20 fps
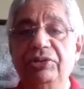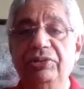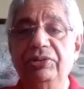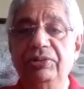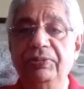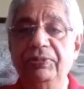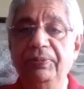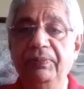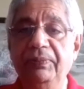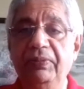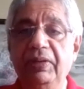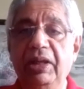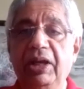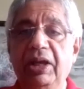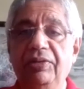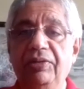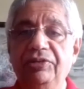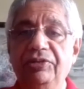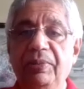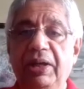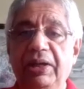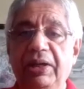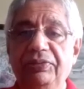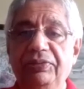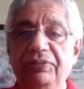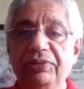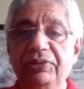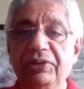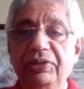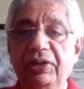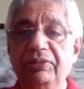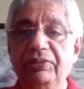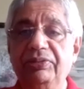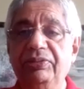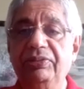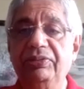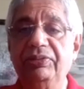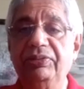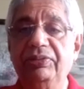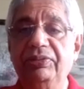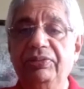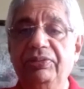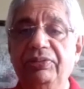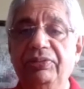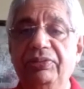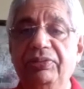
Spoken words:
issue of Smart Photography.